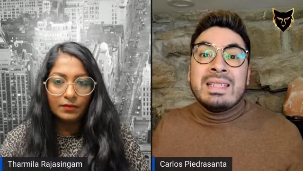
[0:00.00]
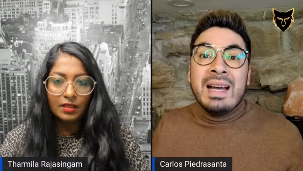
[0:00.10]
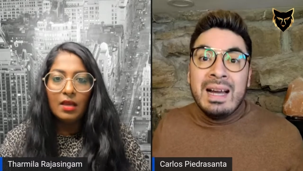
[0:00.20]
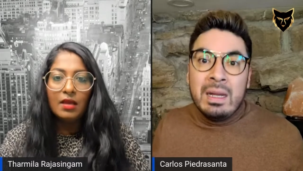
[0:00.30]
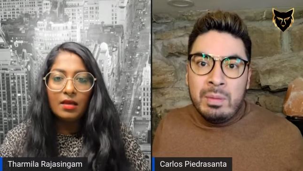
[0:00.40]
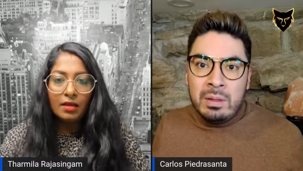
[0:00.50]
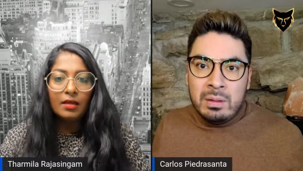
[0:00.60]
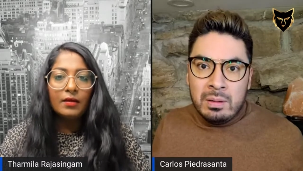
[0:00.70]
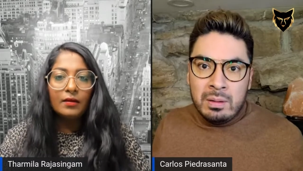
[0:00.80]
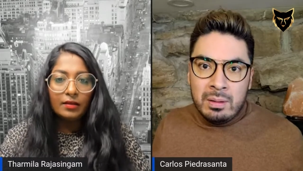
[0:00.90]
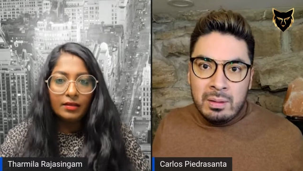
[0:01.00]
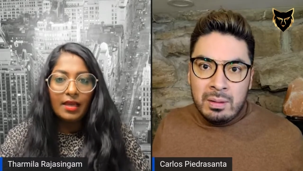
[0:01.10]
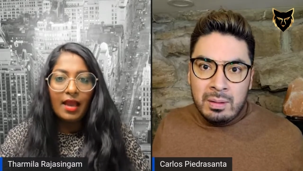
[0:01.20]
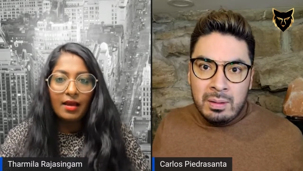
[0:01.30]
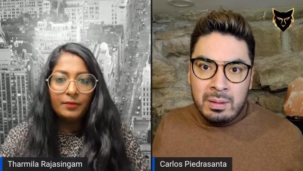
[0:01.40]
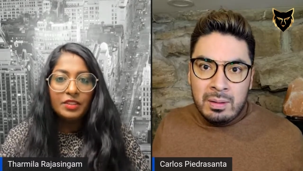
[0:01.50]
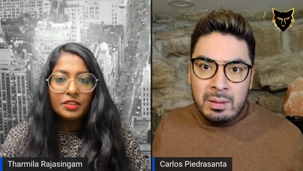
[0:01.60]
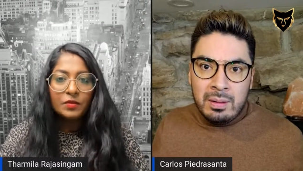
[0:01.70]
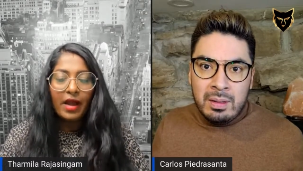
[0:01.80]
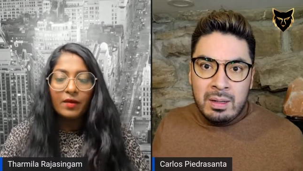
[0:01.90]
Speaker 1: time.
Speaker 2: Yeah, me
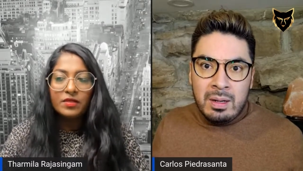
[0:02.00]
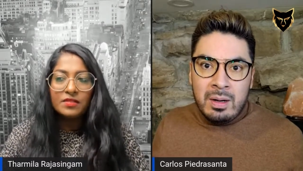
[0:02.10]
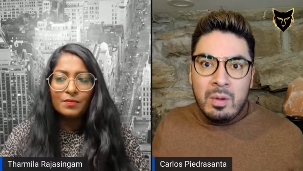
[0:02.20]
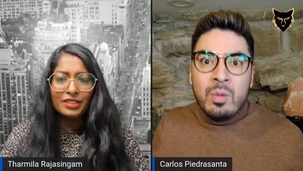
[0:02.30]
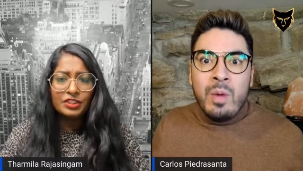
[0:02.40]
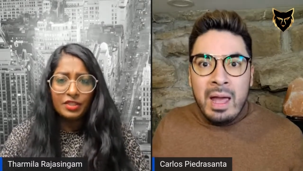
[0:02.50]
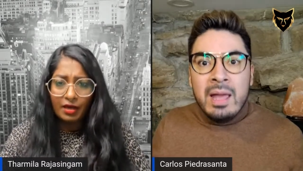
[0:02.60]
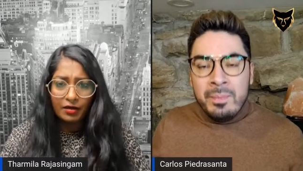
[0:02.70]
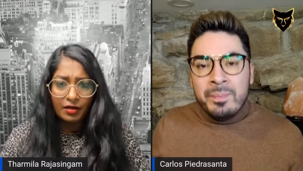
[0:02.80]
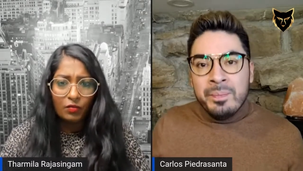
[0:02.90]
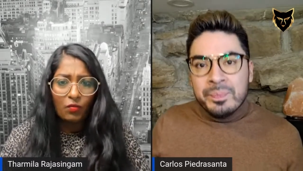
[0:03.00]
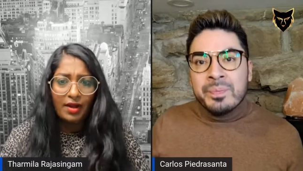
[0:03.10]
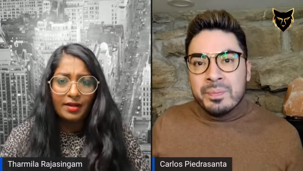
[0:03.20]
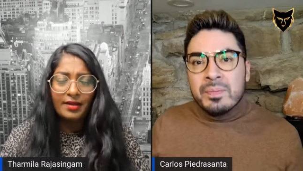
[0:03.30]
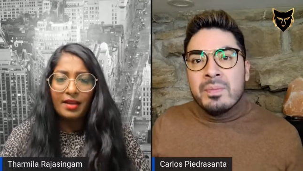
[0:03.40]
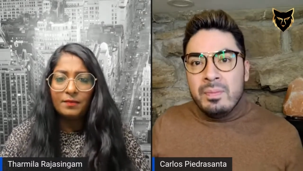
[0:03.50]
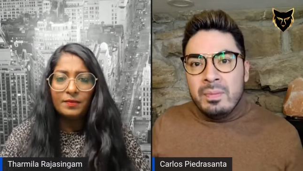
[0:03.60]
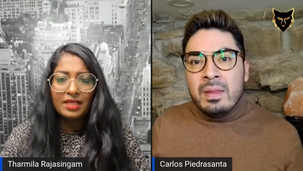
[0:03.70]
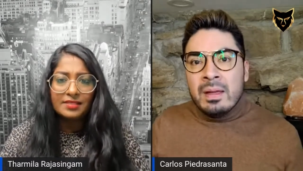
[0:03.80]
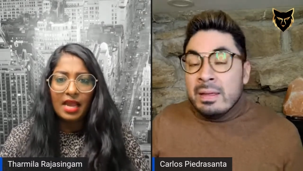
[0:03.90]
too. I was much right? younger one, and
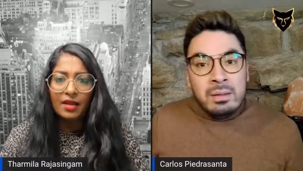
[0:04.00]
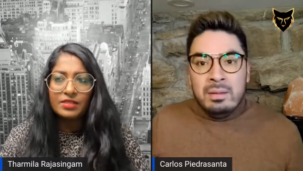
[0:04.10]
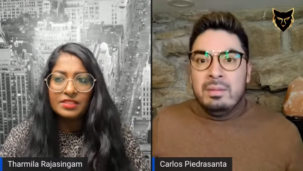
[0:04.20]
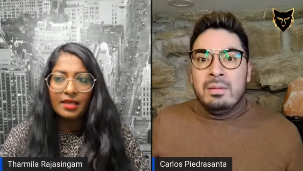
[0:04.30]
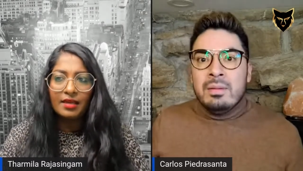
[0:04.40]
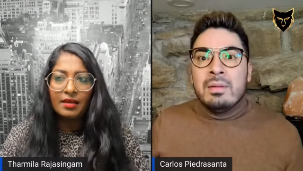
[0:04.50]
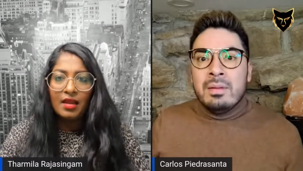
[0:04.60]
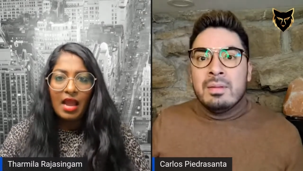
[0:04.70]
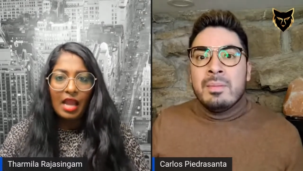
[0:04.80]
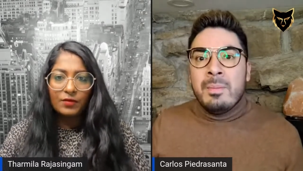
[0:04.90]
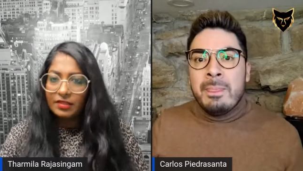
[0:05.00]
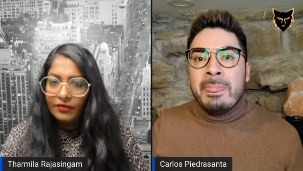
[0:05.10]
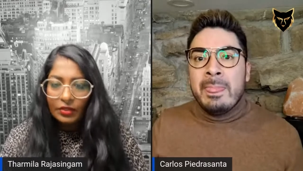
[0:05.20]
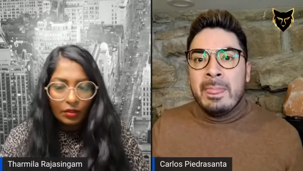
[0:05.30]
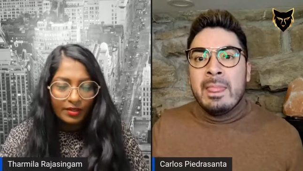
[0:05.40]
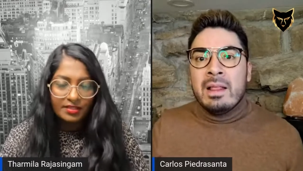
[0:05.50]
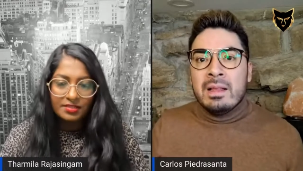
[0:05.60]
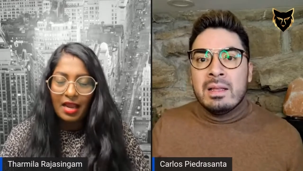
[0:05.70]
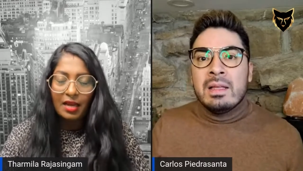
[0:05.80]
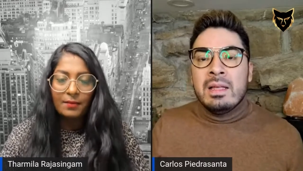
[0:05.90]
plus I was in I was living alone at the
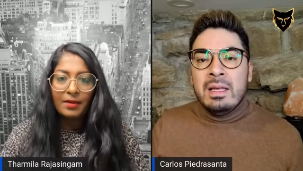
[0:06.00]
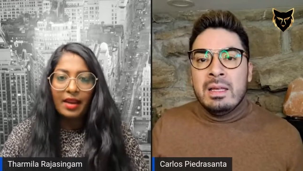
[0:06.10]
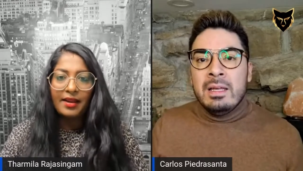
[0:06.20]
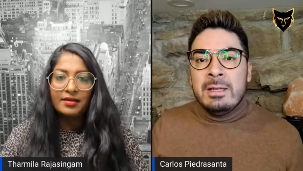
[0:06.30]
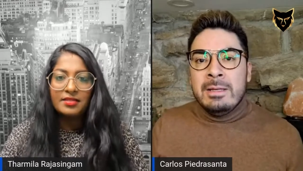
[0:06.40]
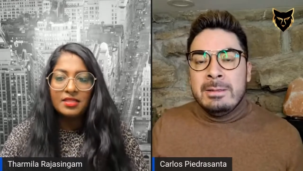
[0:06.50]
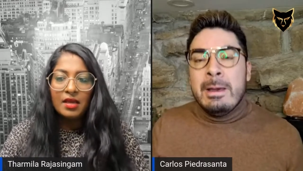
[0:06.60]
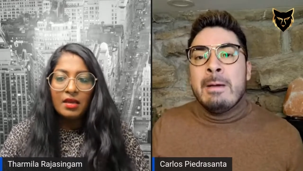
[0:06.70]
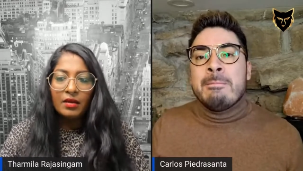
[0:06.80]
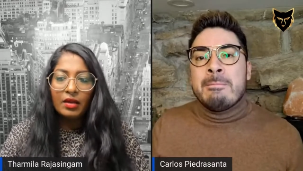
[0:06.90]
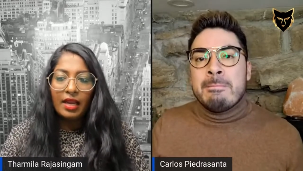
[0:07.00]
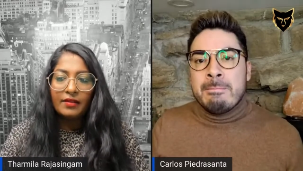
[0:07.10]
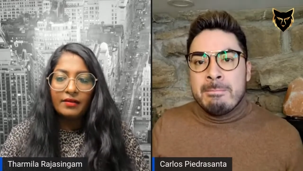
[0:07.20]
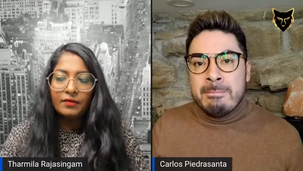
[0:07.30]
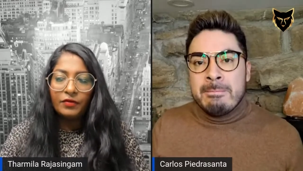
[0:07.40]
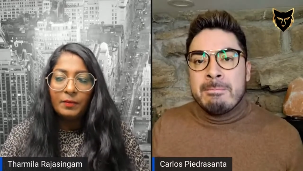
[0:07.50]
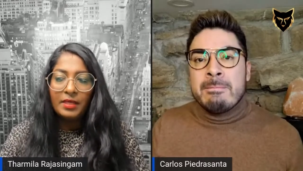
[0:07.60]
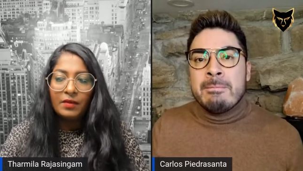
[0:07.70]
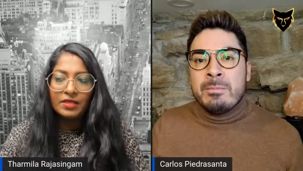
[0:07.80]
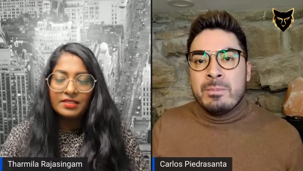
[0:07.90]
time, and yeah. And for
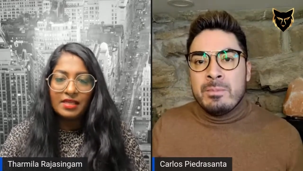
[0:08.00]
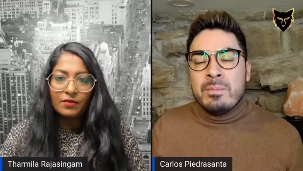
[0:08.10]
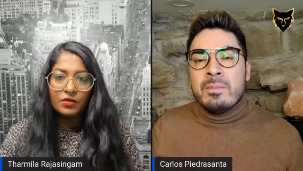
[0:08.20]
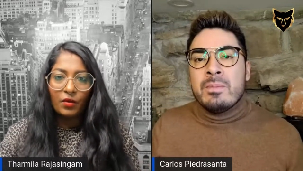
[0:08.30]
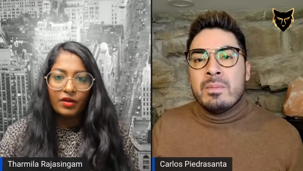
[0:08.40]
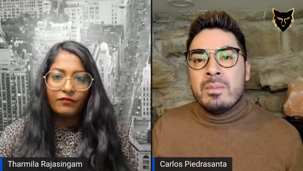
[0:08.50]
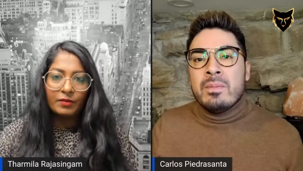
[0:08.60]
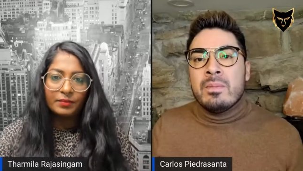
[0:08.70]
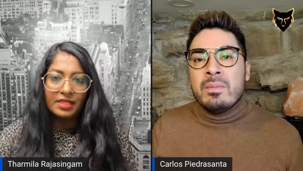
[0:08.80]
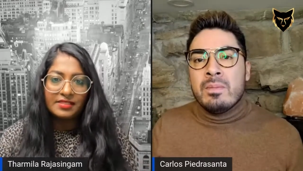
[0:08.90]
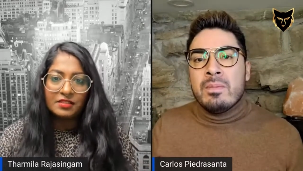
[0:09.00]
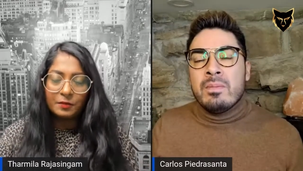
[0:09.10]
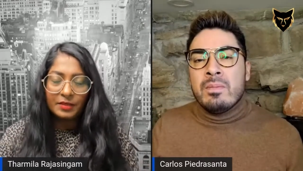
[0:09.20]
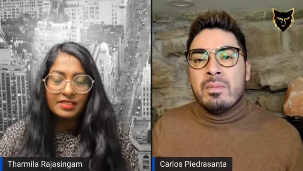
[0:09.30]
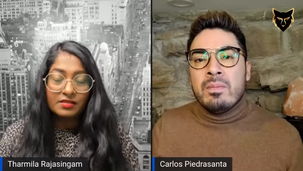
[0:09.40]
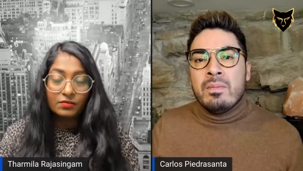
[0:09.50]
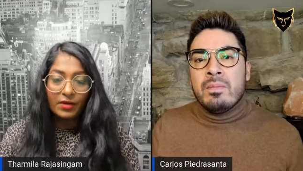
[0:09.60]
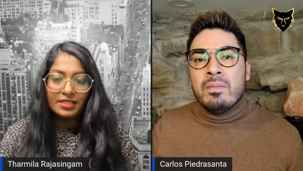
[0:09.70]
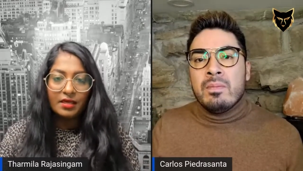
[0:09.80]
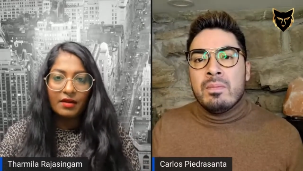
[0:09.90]
me was I was going from places to places
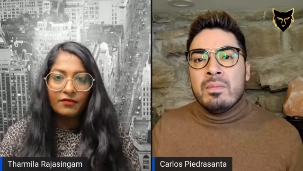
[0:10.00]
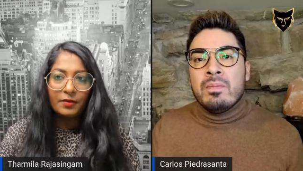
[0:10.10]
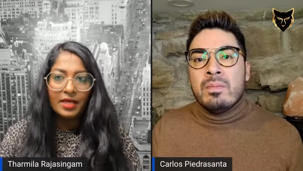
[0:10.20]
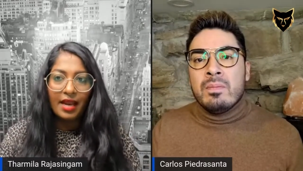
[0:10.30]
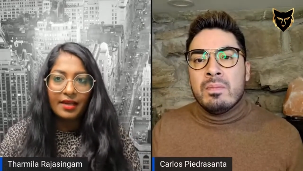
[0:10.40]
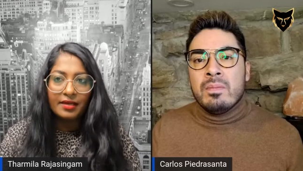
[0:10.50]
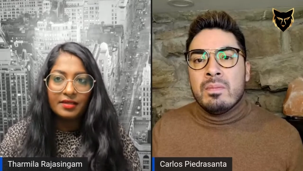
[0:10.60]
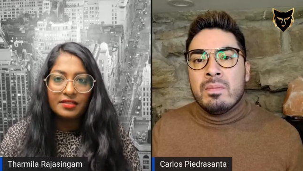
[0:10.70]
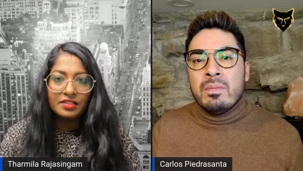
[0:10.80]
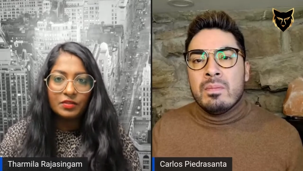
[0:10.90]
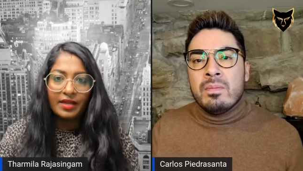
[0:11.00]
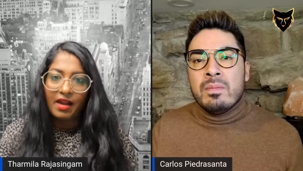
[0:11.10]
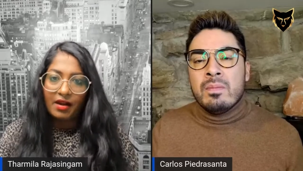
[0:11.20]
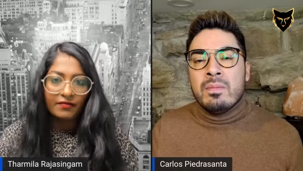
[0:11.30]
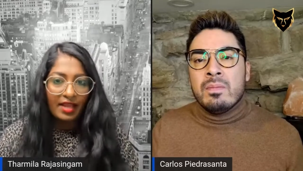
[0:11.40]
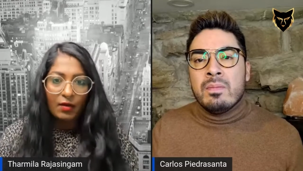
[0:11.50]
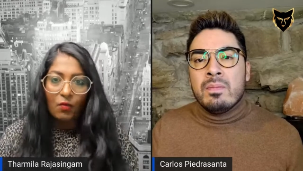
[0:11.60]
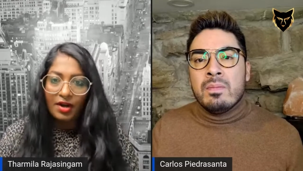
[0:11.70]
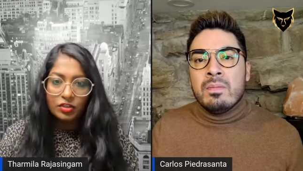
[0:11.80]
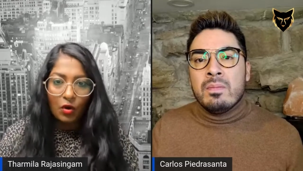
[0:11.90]
renting, and for me I needed to get out of that. I
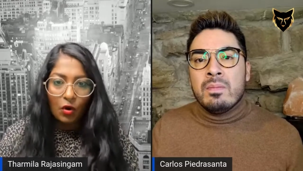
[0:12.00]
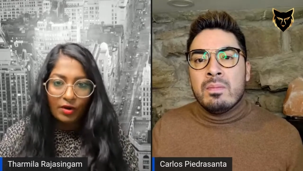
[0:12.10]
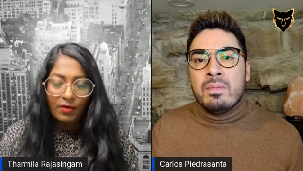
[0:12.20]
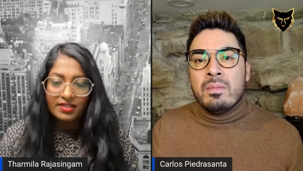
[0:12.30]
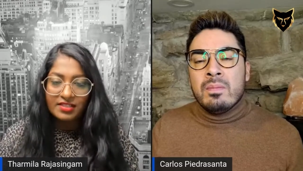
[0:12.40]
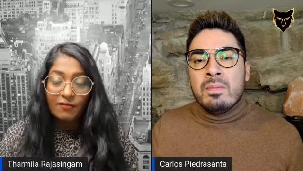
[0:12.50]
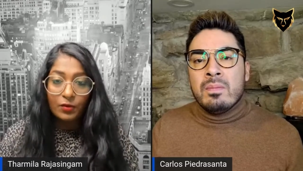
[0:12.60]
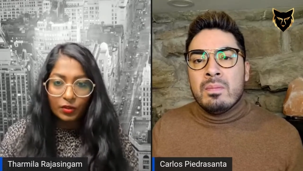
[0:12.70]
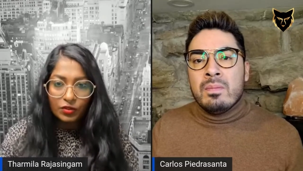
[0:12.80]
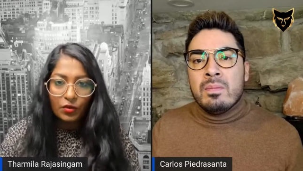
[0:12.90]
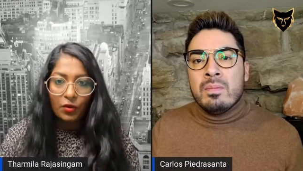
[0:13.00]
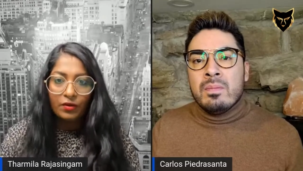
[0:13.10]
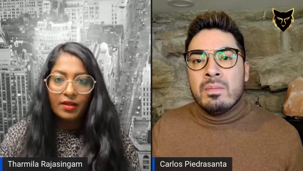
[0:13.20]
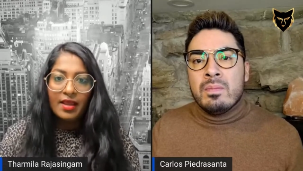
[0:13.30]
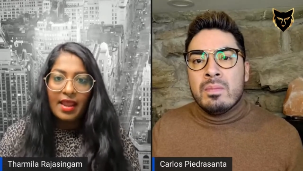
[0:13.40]
wanted to own, I wanted to have more control,